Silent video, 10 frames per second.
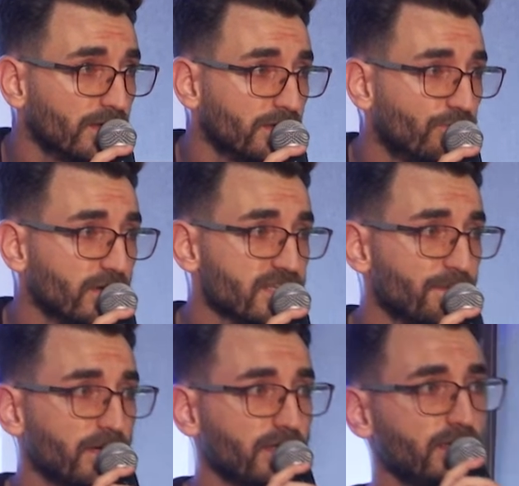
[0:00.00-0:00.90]
For
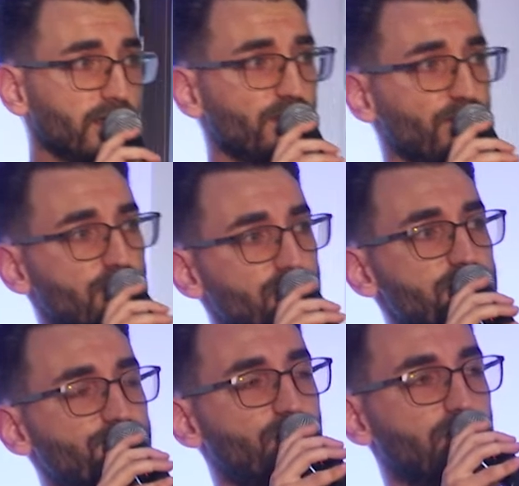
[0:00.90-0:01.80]
example, here we use
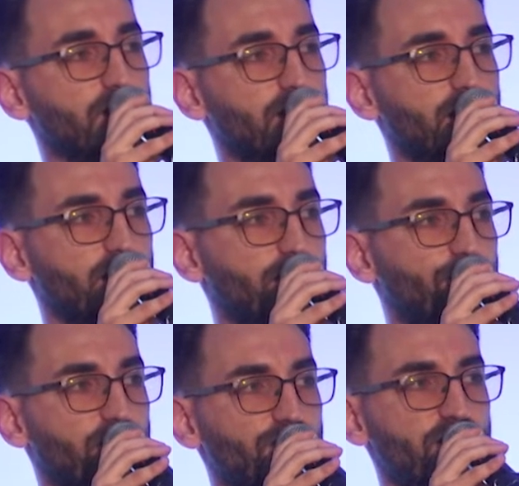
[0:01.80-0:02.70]
for
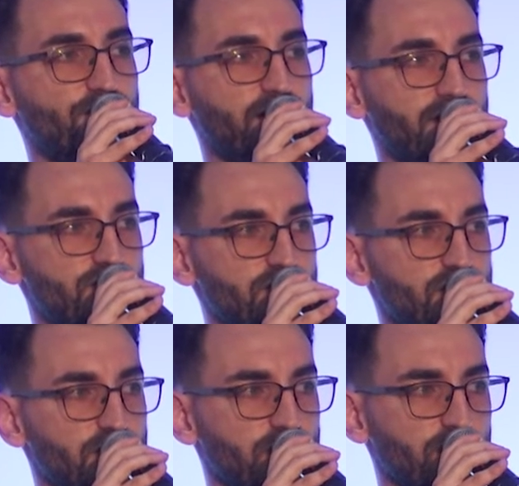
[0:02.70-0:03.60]
a travel
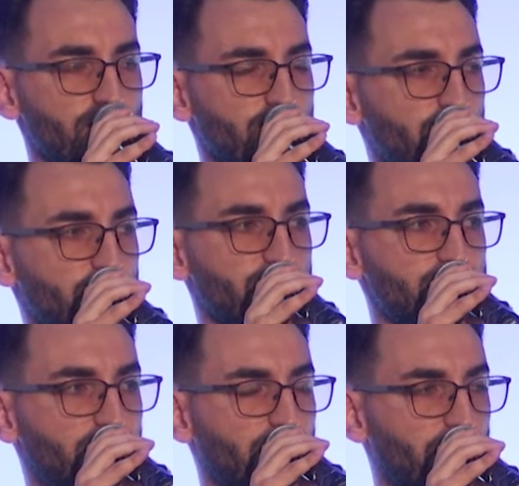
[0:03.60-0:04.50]
agency is
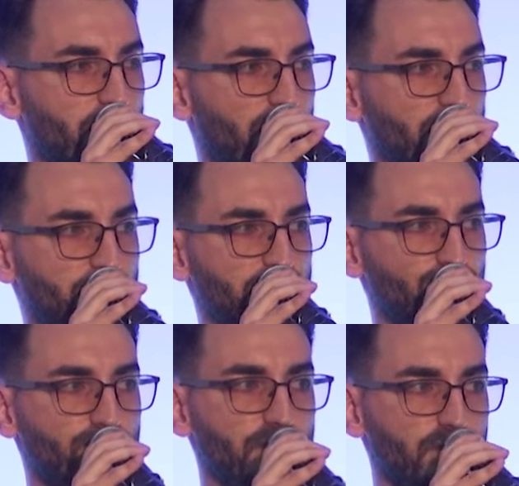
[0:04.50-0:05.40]
I think
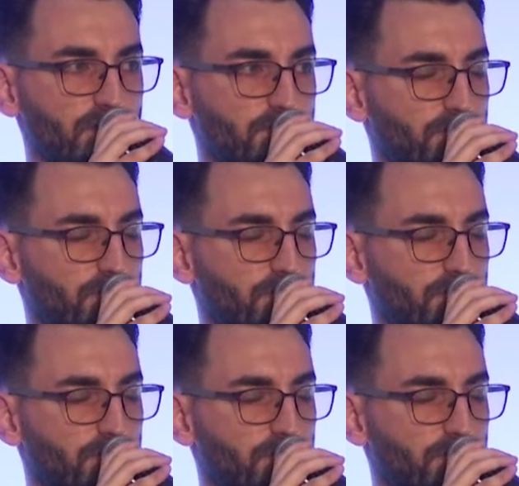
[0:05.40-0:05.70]
B2B